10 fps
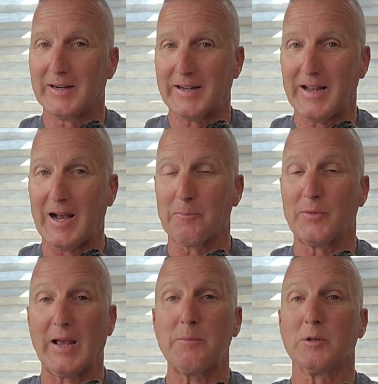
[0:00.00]
camp.
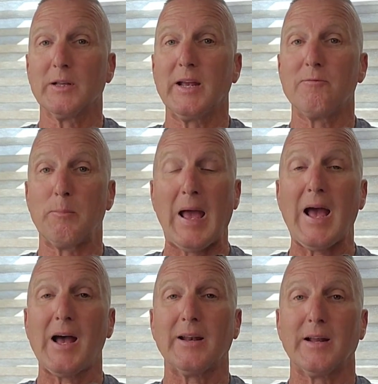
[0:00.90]
They believe
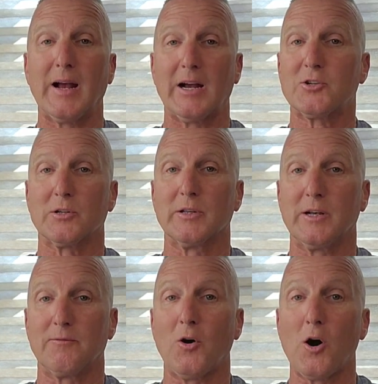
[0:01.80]
man actually
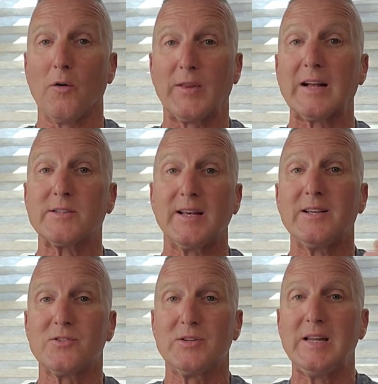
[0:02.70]
evolved. That's
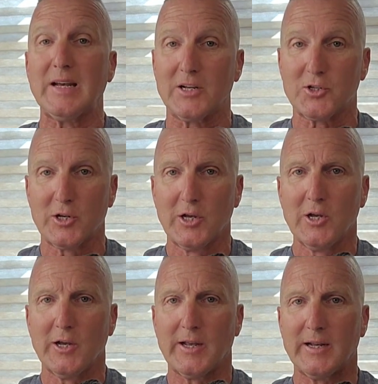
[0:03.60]
his niche.
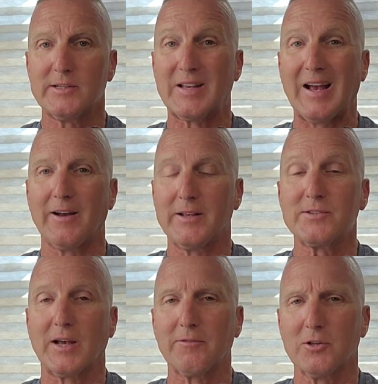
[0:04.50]
In his
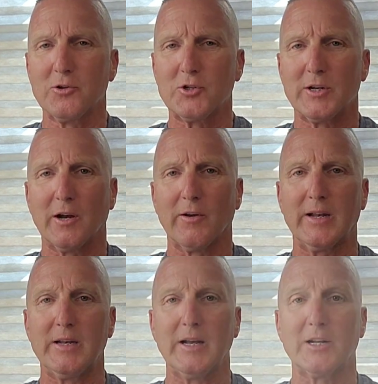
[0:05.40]

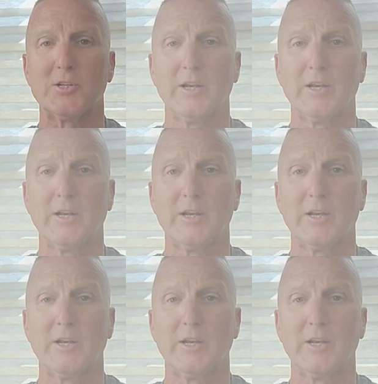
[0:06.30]
evolutionary niche